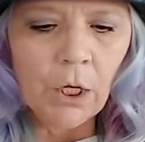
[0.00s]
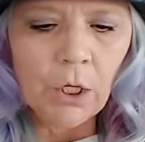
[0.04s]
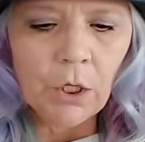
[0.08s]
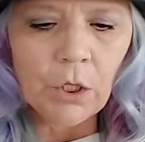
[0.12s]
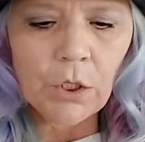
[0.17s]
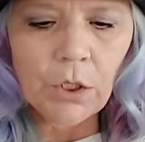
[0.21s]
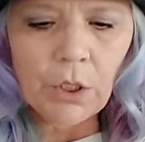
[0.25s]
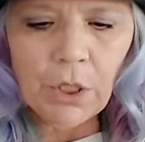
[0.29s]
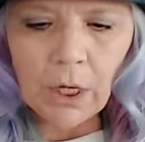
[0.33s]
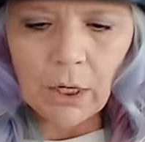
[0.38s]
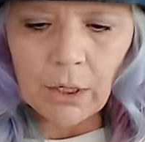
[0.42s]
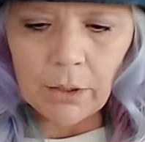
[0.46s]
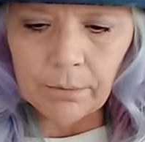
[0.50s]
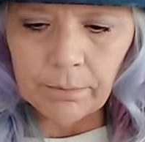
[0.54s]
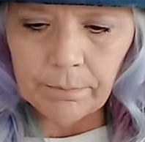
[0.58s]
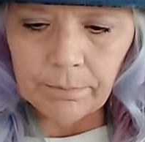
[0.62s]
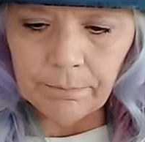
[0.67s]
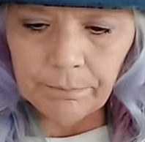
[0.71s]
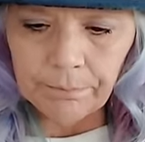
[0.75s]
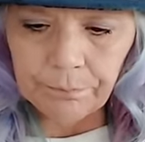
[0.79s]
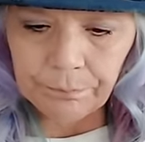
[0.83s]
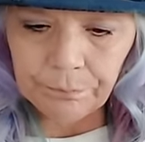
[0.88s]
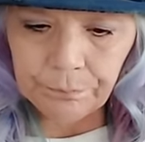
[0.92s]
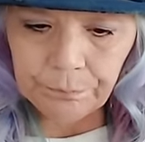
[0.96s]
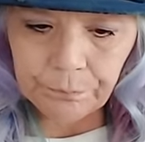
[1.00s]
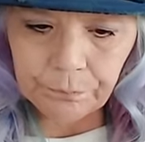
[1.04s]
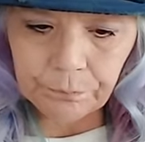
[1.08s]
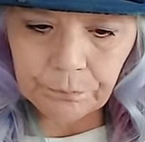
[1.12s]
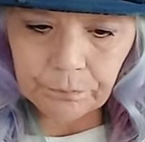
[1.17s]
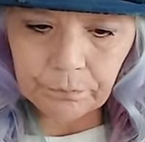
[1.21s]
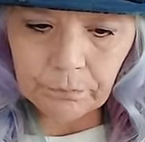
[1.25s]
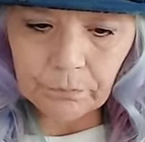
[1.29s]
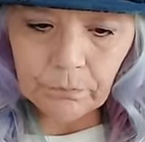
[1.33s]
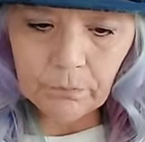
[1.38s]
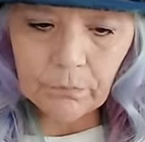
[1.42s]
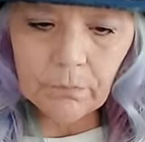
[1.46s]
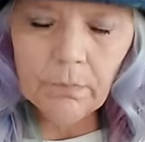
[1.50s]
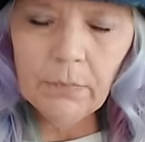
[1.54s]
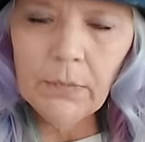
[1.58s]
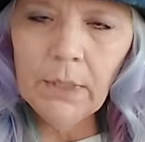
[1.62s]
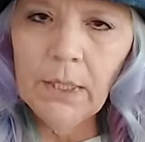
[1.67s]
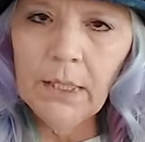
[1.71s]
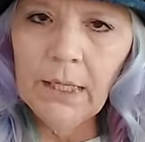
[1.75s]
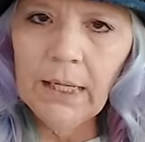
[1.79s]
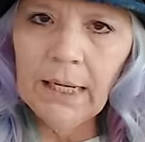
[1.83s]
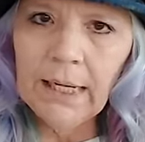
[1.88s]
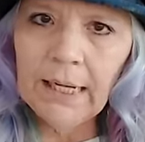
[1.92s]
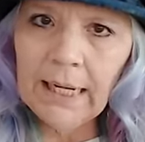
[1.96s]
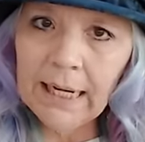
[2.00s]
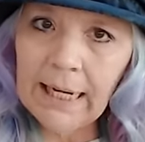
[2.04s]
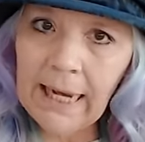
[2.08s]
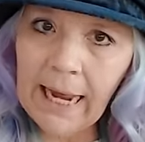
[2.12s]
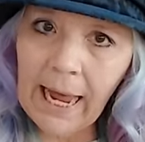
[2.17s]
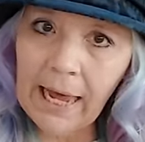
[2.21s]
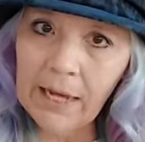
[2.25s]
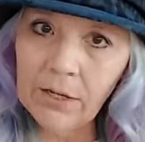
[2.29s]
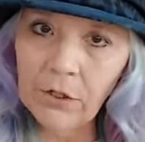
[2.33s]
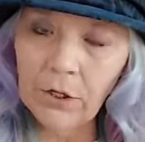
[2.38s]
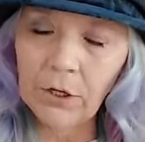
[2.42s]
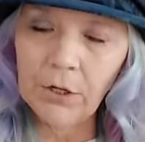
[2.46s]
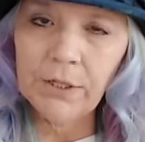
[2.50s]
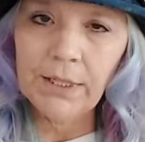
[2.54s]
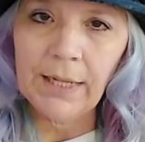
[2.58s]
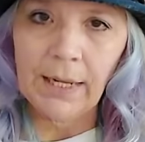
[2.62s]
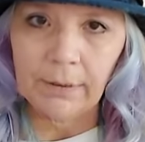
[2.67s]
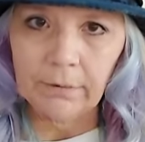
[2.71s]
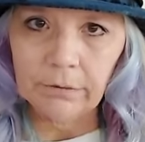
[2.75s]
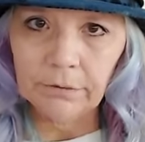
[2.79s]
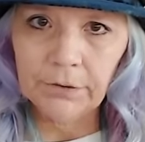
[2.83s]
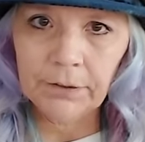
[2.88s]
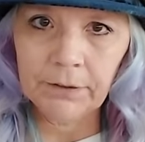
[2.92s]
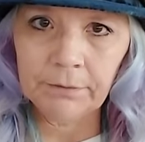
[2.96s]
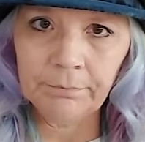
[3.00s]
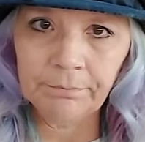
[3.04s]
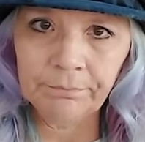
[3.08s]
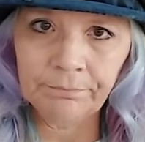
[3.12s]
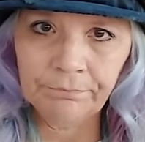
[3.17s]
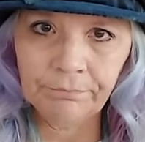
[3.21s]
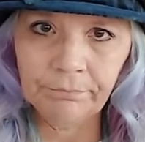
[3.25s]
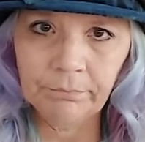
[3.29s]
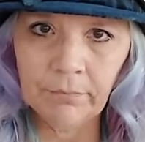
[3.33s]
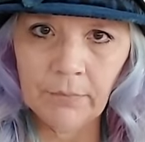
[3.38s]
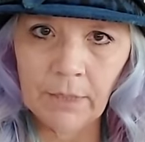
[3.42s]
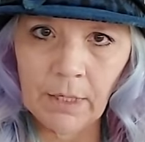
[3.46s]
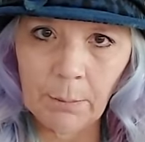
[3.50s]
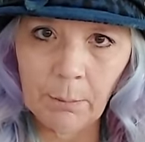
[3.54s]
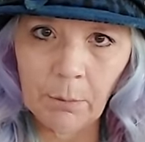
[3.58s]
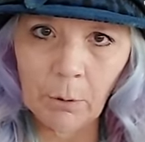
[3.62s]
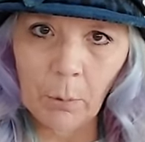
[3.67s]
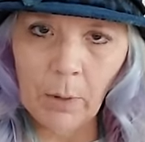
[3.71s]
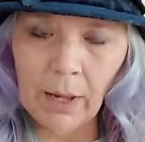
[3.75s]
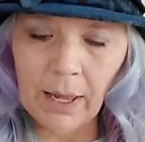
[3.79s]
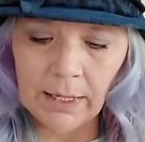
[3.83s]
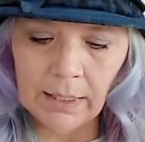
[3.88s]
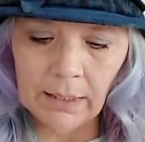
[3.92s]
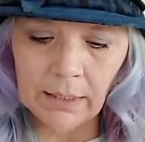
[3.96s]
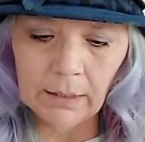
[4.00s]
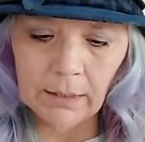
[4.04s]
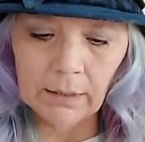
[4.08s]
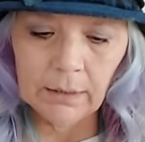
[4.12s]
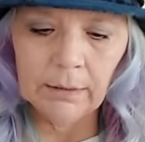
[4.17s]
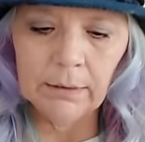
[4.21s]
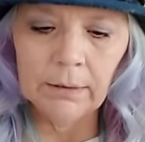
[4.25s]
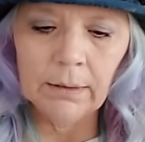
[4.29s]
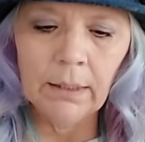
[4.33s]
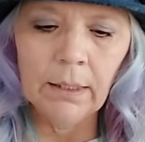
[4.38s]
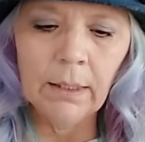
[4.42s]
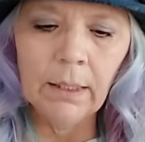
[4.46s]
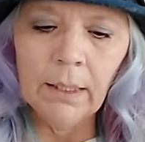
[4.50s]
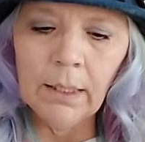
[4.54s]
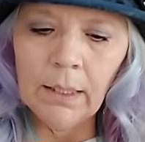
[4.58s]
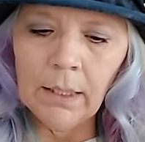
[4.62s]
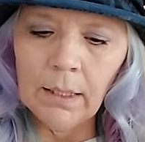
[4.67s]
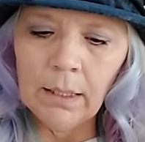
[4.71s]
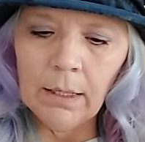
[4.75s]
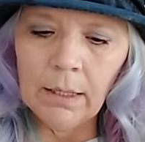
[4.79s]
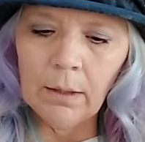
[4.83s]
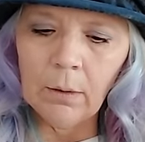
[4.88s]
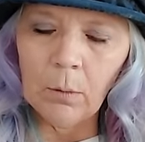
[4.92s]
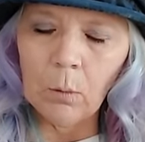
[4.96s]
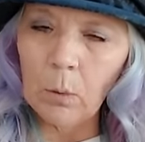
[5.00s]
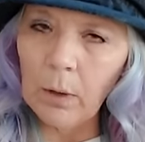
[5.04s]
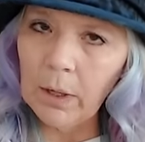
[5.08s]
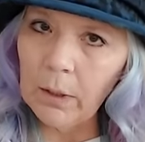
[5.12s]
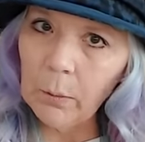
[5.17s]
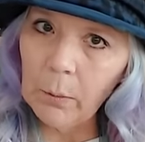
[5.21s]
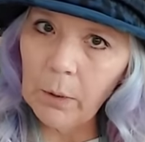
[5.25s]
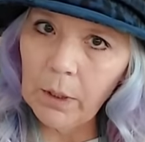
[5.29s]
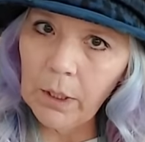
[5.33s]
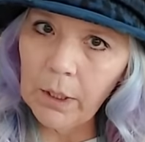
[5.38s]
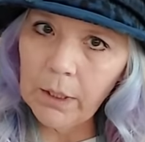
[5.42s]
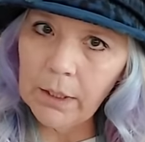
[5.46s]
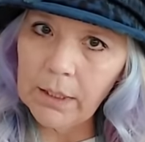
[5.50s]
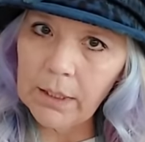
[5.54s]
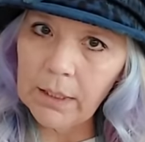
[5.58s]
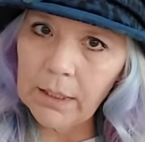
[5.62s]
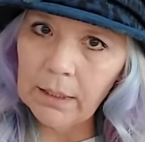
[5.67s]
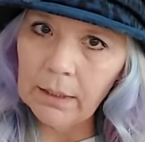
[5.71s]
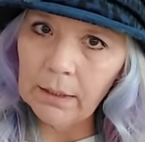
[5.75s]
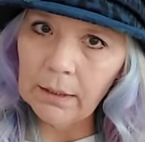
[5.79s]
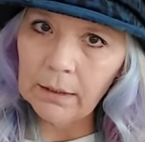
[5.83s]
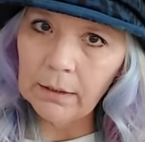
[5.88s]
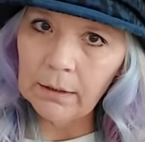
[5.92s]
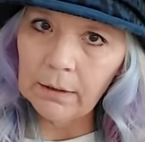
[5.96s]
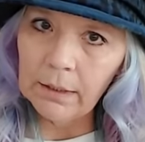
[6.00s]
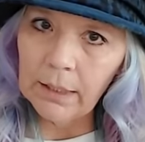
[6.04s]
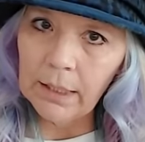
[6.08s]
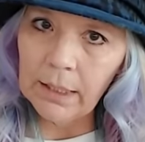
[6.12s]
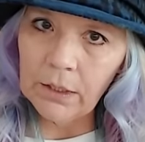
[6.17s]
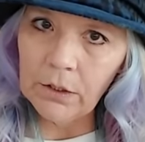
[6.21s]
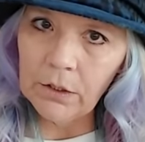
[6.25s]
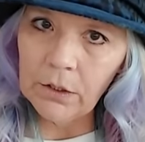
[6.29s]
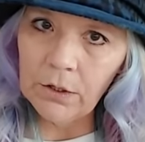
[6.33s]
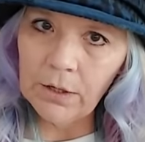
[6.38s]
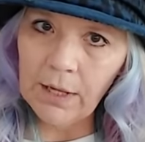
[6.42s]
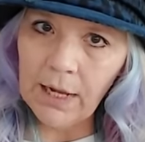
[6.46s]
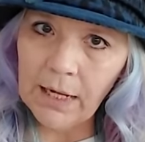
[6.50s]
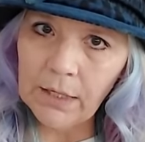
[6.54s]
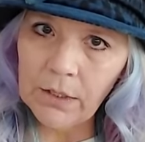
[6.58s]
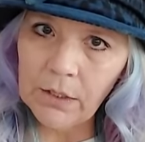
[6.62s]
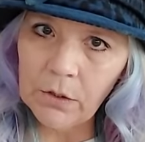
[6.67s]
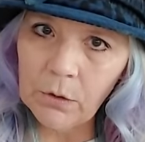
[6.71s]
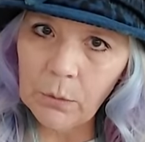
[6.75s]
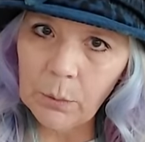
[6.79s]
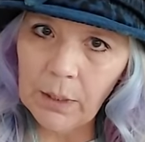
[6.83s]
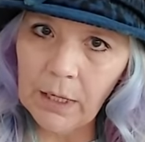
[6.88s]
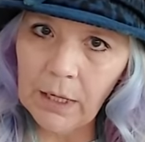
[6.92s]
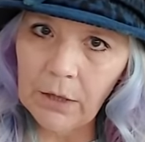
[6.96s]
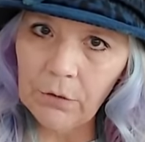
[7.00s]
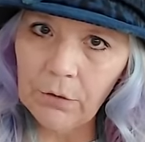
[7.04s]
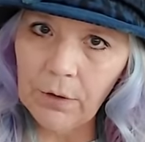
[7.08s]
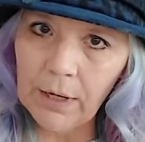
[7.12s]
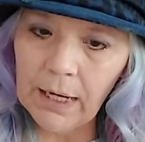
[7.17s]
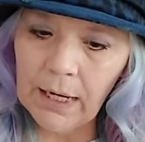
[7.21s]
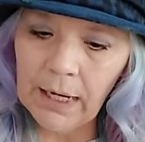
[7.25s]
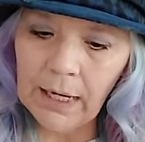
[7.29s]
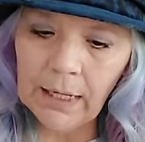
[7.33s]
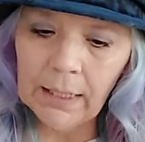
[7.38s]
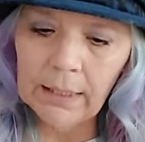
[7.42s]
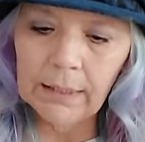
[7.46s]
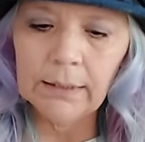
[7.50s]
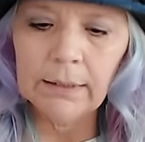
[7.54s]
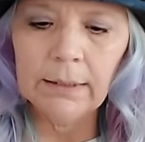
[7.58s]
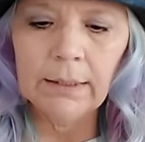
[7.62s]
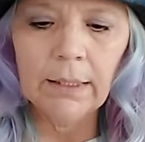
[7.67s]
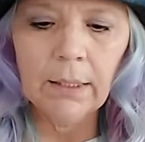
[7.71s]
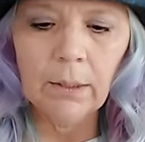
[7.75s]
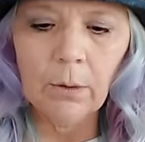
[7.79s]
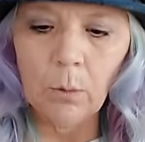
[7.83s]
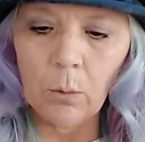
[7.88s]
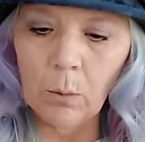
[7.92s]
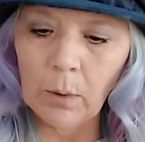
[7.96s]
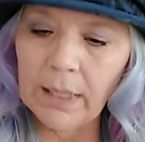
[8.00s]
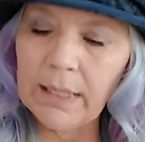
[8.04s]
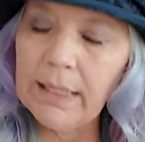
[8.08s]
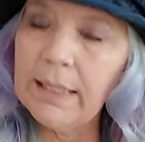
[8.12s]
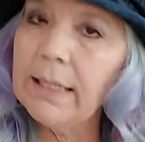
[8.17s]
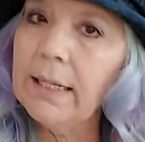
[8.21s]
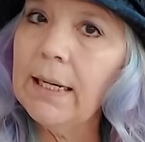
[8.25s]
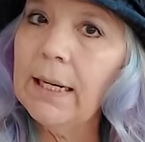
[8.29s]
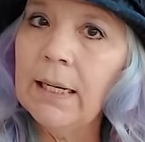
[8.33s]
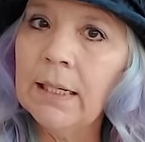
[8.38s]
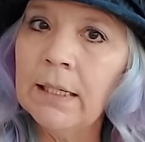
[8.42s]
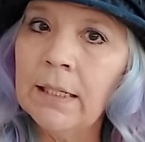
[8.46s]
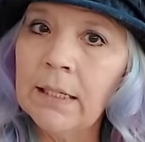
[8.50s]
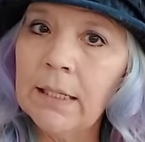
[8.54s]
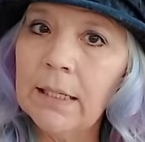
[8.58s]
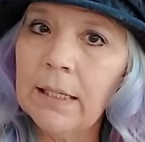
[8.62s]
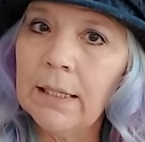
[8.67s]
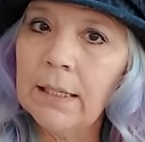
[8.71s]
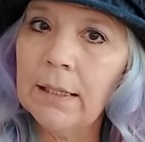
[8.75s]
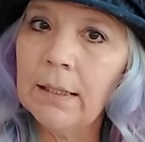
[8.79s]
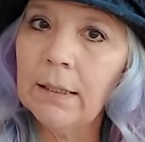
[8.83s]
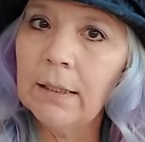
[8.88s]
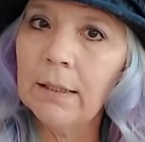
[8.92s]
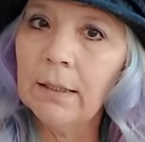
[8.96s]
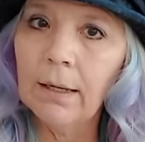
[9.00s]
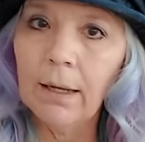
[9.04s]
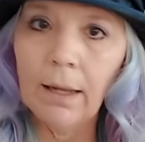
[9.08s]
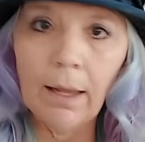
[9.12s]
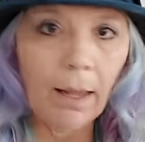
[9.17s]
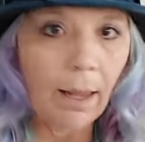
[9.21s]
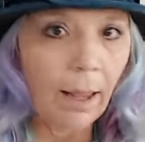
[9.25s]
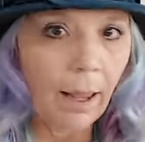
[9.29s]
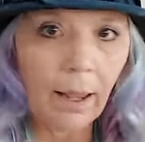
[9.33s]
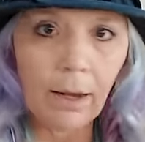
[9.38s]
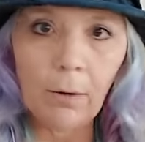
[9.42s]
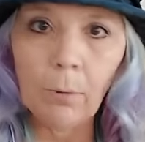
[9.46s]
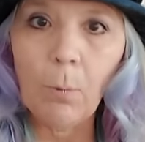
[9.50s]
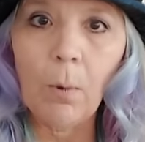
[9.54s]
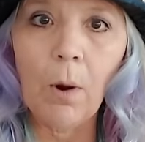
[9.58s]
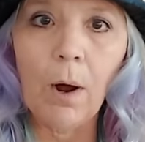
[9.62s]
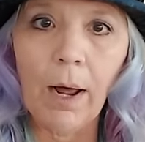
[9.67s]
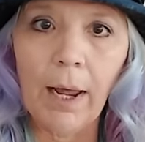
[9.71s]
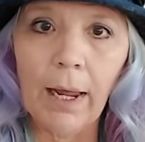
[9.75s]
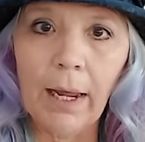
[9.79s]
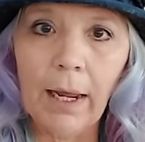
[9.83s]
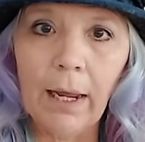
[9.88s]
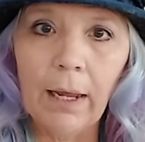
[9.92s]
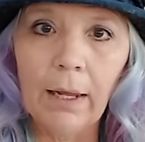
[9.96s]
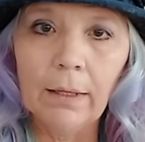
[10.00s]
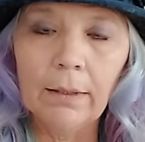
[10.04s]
So you need to ask yourself, number one, what worked in 2023? What didn't and why?